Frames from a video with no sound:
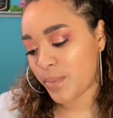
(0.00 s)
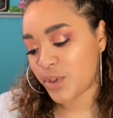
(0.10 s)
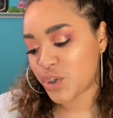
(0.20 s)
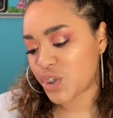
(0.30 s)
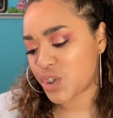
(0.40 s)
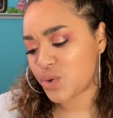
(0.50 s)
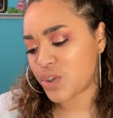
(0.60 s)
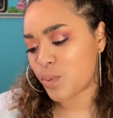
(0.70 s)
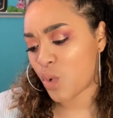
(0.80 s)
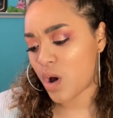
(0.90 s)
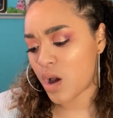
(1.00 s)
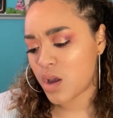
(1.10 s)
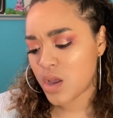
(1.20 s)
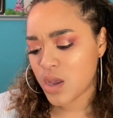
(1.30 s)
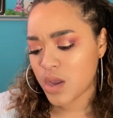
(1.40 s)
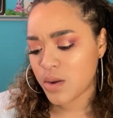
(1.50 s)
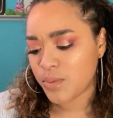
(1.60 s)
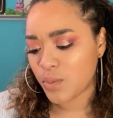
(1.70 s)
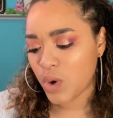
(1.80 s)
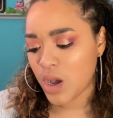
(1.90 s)
But they're just new to moi.
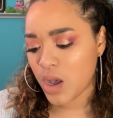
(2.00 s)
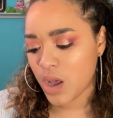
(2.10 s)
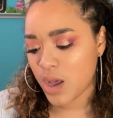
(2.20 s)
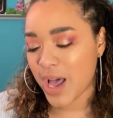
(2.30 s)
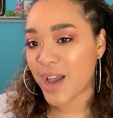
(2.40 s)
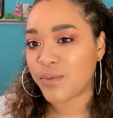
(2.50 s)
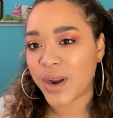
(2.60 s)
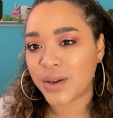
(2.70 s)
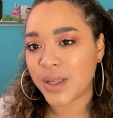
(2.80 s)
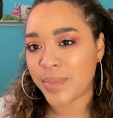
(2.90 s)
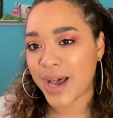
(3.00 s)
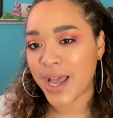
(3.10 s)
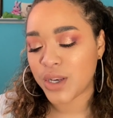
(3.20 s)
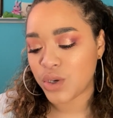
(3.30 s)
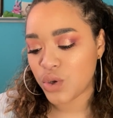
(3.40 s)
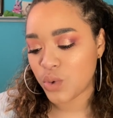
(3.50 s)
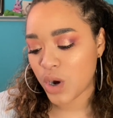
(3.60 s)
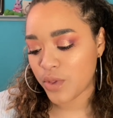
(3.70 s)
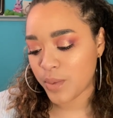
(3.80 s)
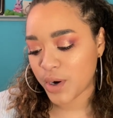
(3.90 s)
I rarely buy new
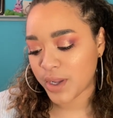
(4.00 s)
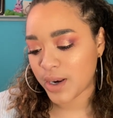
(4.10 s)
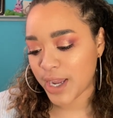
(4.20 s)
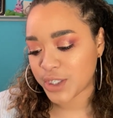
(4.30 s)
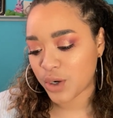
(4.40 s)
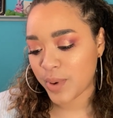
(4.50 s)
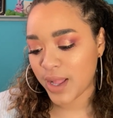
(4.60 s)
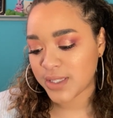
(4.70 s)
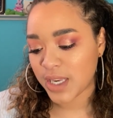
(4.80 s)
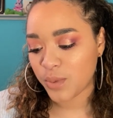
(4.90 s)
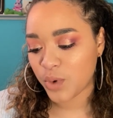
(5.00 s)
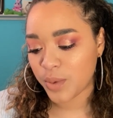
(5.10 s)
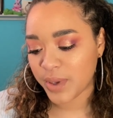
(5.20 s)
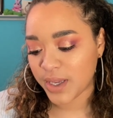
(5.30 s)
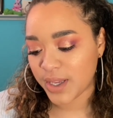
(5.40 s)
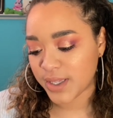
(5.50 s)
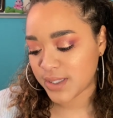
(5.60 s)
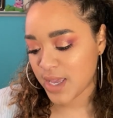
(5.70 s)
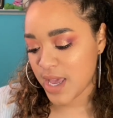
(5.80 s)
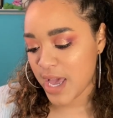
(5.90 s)
on the market eyeshadow palettes anymore
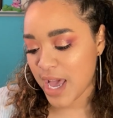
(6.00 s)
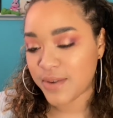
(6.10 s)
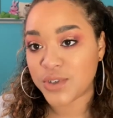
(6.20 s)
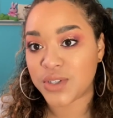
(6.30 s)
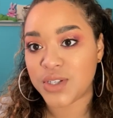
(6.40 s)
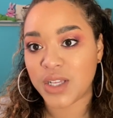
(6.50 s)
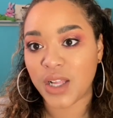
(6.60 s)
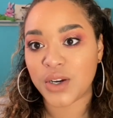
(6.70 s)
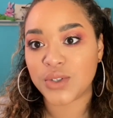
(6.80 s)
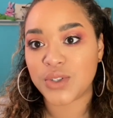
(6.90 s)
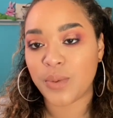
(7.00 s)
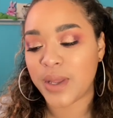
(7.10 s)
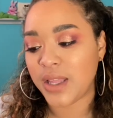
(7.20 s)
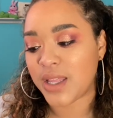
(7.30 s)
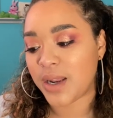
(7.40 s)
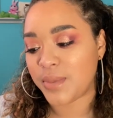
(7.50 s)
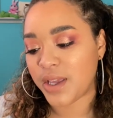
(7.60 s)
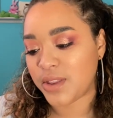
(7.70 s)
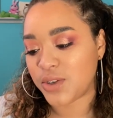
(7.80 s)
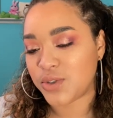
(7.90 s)
because I've just decluttered so many that I'm
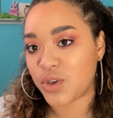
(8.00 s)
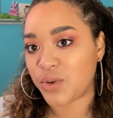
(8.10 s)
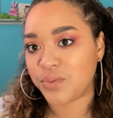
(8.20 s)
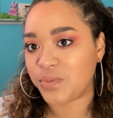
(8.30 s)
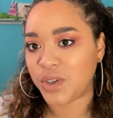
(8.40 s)
like, there's no